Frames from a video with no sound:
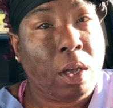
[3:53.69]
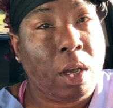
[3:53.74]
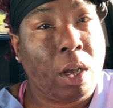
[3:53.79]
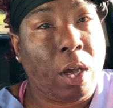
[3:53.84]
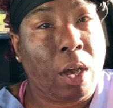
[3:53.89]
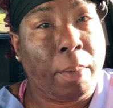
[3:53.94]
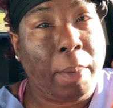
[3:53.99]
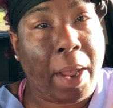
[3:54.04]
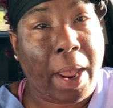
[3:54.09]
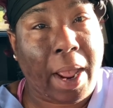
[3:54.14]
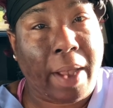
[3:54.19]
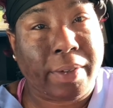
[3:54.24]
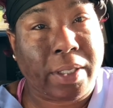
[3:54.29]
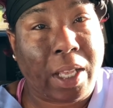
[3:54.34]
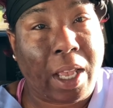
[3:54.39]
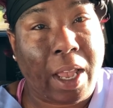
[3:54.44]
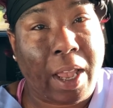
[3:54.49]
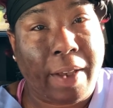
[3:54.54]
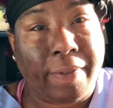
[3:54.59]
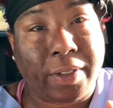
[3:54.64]
um, haves
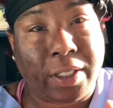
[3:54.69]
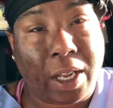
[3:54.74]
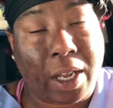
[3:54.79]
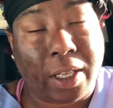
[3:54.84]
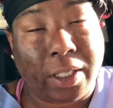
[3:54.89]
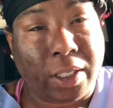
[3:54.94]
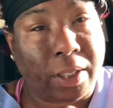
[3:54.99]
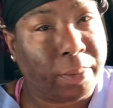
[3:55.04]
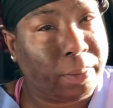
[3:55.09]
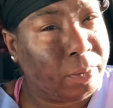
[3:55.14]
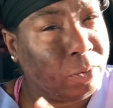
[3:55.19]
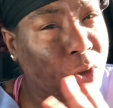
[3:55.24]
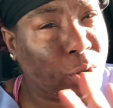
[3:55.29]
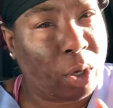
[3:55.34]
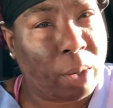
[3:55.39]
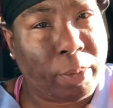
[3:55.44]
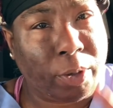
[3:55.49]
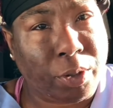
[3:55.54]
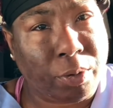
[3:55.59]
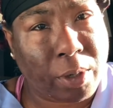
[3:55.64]
and have-nots. So
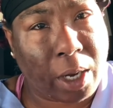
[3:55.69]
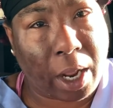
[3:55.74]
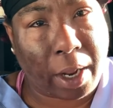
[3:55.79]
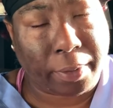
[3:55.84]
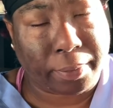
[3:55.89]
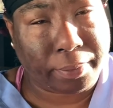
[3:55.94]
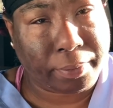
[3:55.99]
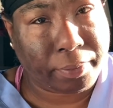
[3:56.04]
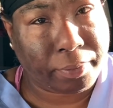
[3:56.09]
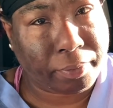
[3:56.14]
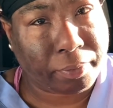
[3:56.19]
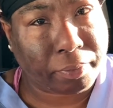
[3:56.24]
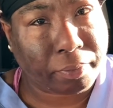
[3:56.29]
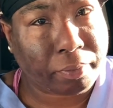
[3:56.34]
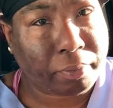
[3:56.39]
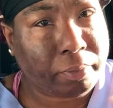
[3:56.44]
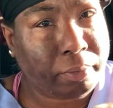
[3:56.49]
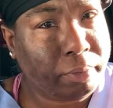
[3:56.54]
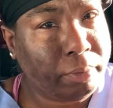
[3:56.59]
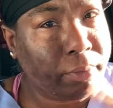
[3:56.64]
I'm going to do that.
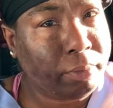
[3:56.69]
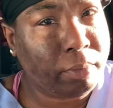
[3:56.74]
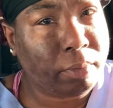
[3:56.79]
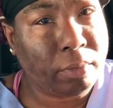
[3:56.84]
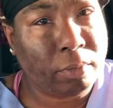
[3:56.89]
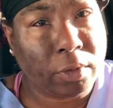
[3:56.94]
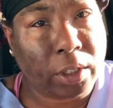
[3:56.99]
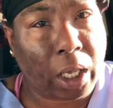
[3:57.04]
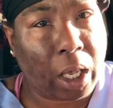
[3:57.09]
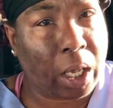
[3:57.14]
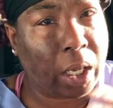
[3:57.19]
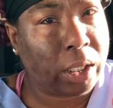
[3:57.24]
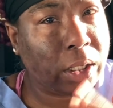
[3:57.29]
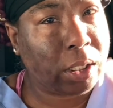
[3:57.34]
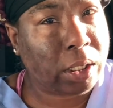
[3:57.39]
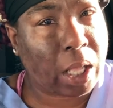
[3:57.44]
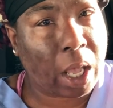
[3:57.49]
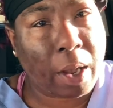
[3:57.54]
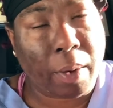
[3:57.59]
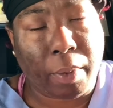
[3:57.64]
Okay,
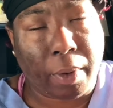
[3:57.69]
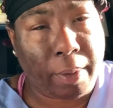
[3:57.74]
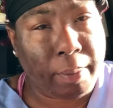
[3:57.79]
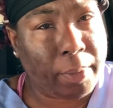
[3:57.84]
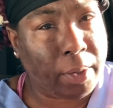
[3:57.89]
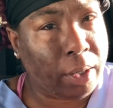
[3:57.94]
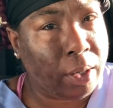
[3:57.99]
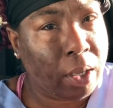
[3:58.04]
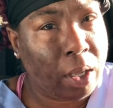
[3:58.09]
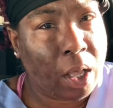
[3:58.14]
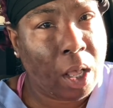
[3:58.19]
stay with me.